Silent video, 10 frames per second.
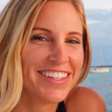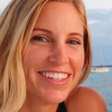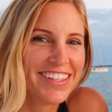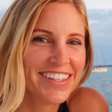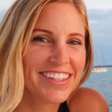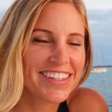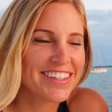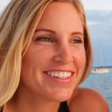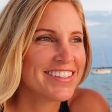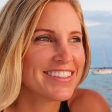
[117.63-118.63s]

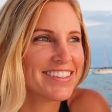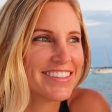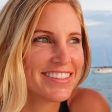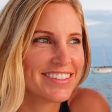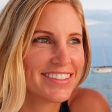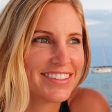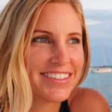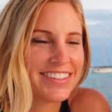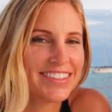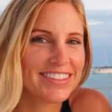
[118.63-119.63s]

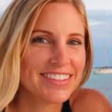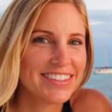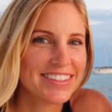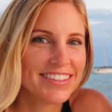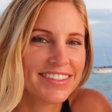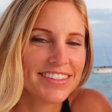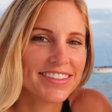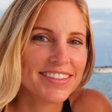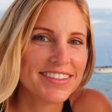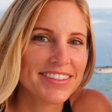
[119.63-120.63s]

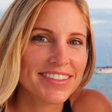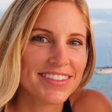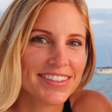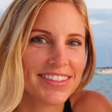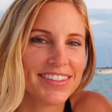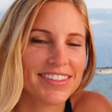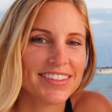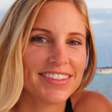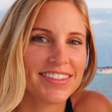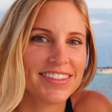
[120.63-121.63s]

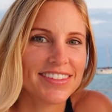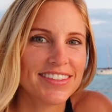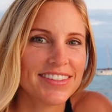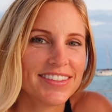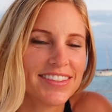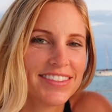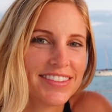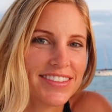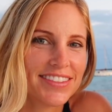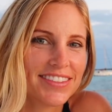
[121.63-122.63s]

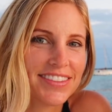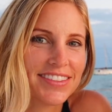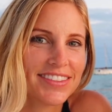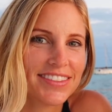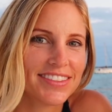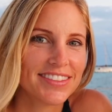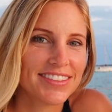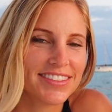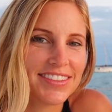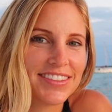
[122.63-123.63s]

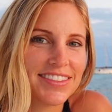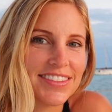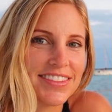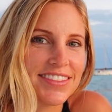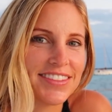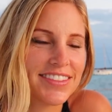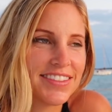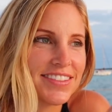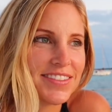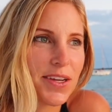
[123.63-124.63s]

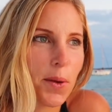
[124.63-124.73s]
[no speech]